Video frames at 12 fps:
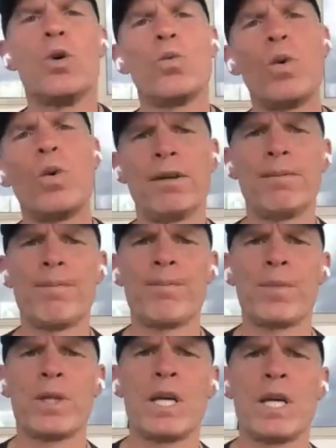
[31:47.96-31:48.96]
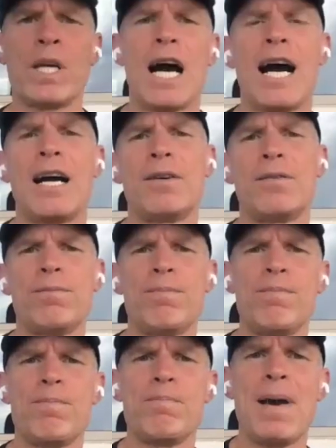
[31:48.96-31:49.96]
well
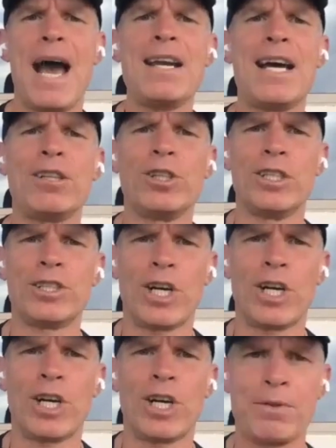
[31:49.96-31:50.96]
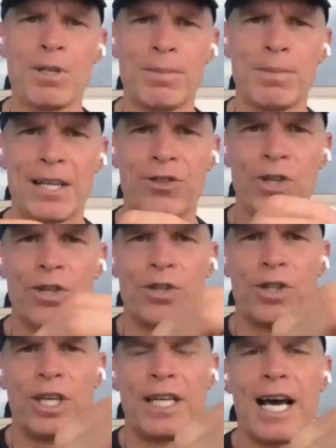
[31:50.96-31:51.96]
matt and i learned to optimize
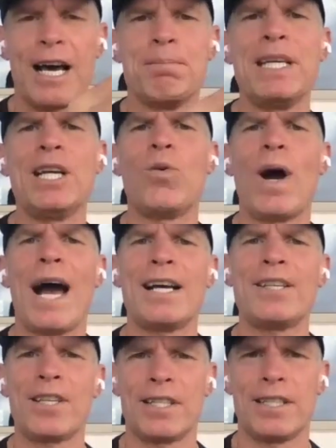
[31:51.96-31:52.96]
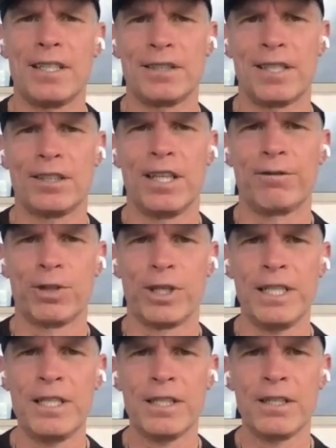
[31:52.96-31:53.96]
the amino acid
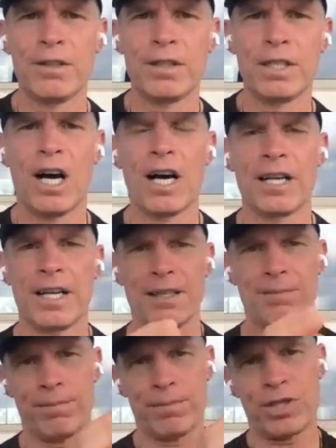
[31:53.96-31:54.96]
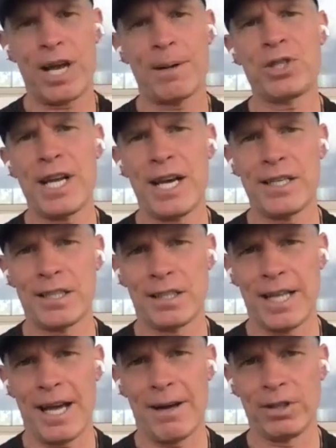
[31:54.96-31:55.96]
delivery on a substandard
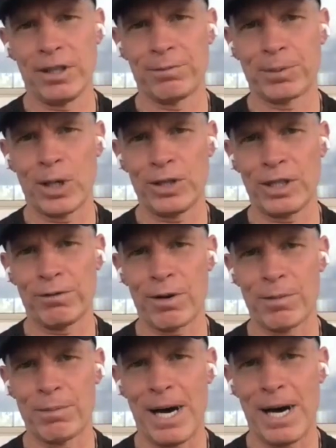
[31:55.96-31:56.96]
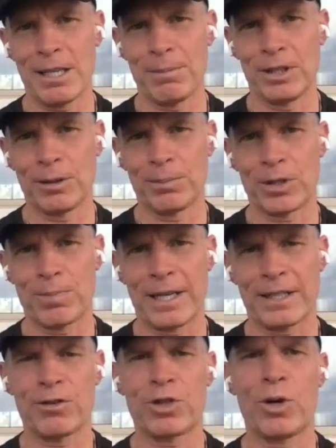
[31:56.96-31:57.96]
level of protein from a bodybuilding
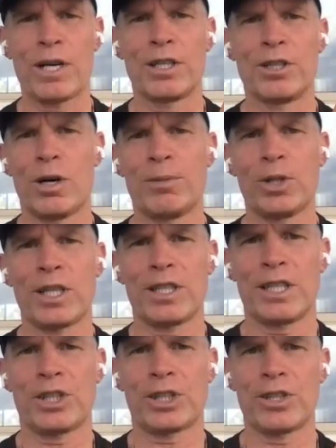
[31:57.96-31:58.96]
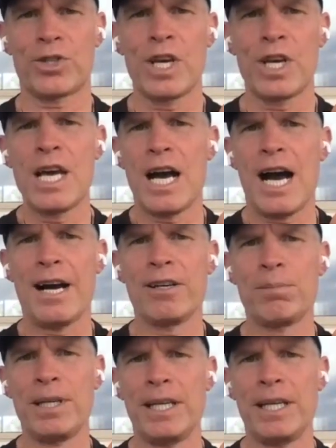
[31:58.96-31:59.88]
perspective so under normal conditions I would be